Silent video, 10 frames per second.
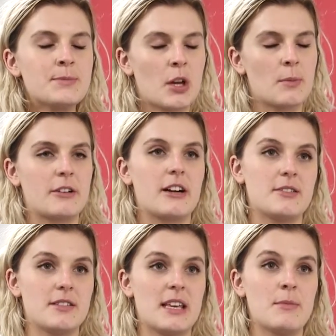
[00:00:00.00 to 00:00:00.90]
on my
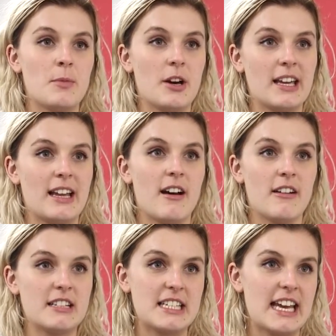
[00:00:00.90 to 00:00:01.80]
graduate scheme, I'm working in
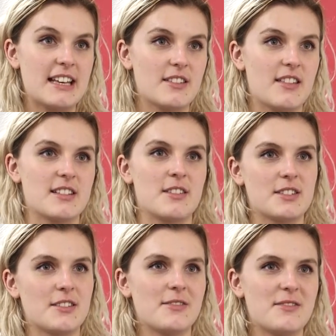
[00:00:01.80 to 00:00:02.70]
R&D, so that's
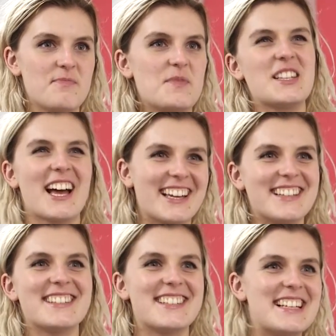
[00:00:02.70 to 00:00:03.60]
lots of
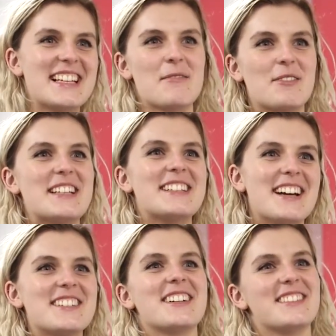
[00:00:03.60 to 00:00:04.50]
science, in-depth
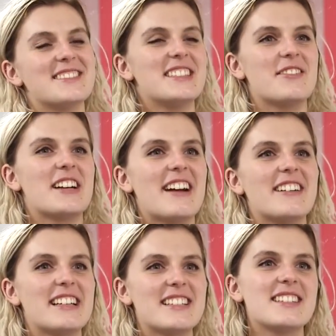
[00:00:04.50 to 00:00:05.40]
research in different
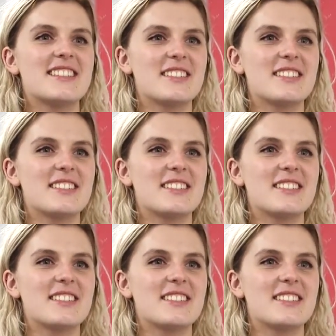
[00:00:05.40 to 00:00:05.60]
areas.